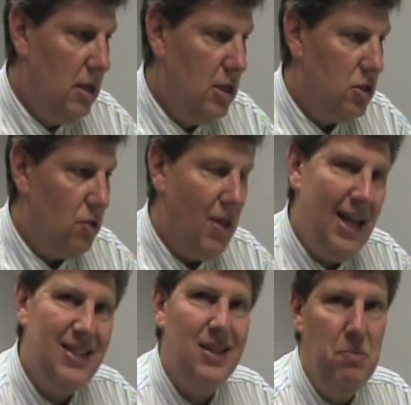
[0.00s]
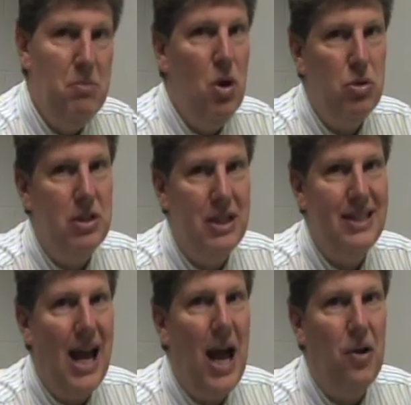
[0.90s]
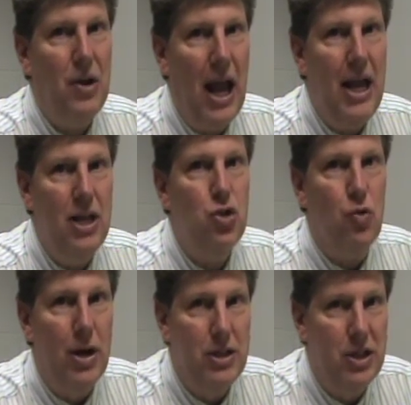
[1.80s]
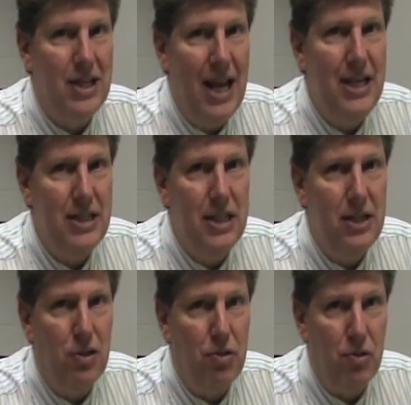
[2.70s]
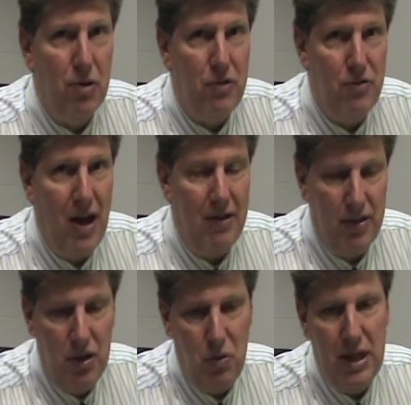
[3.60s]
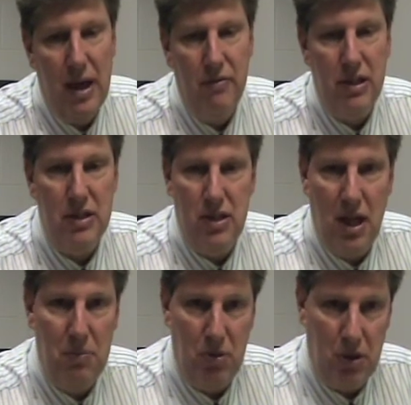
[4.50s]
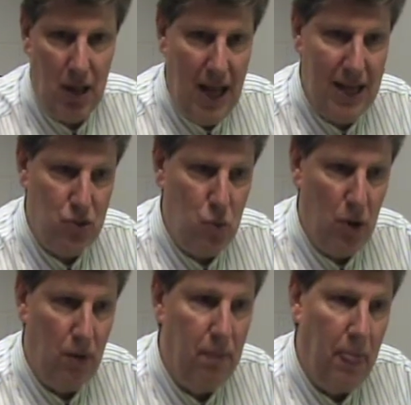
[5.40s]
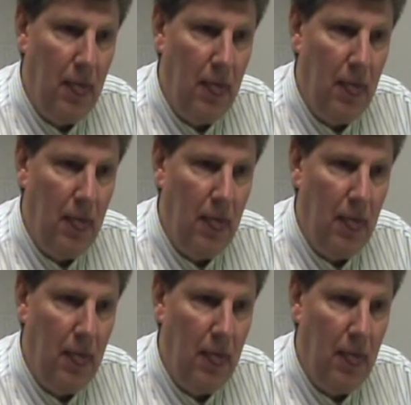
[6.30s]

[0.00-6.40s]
So that's the most desired age range. It's 18 to 35. I think we gave an example in class where,